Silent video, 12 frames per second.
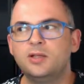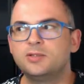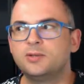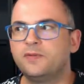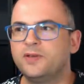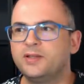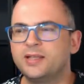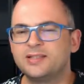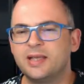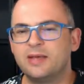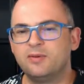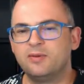So I think that's
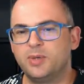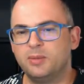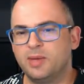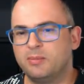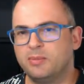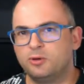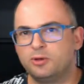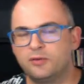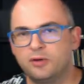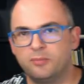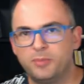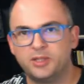the MVP. Maybe
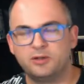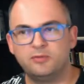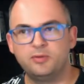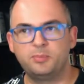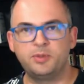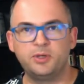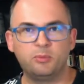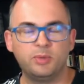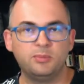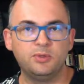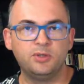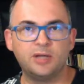if you have better MVP, or
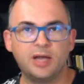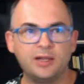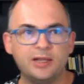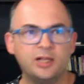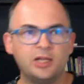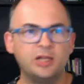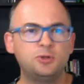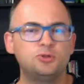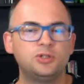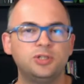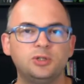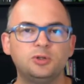maybe I
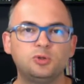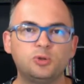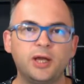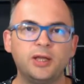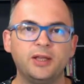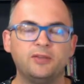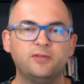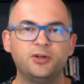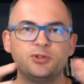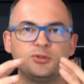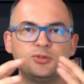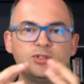usually try at
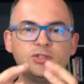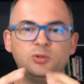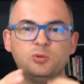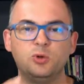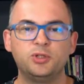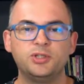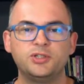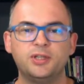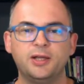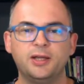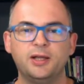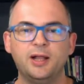first to see what is
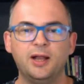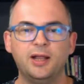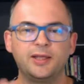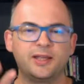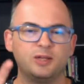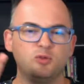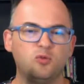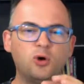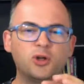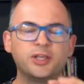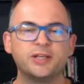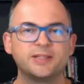the kind of
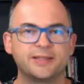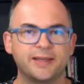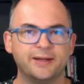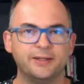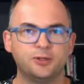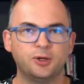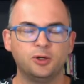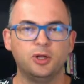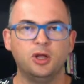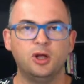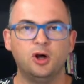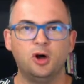walking skeleton
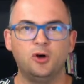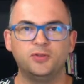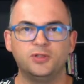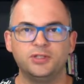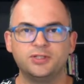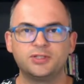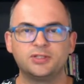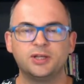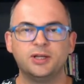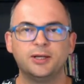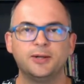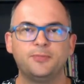of this
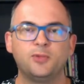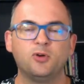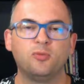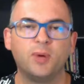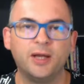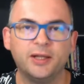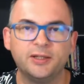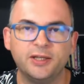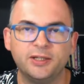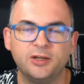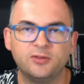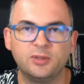the
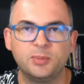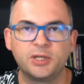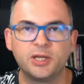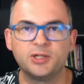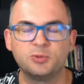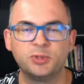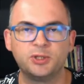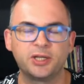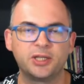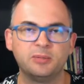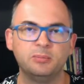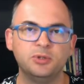idea of the application, whether I
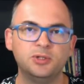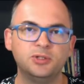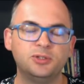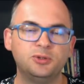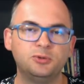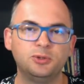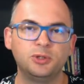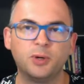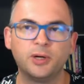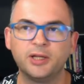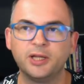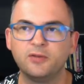can build it during
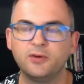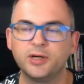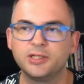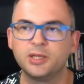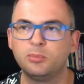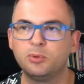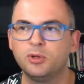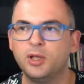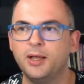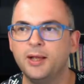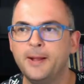one day, for example.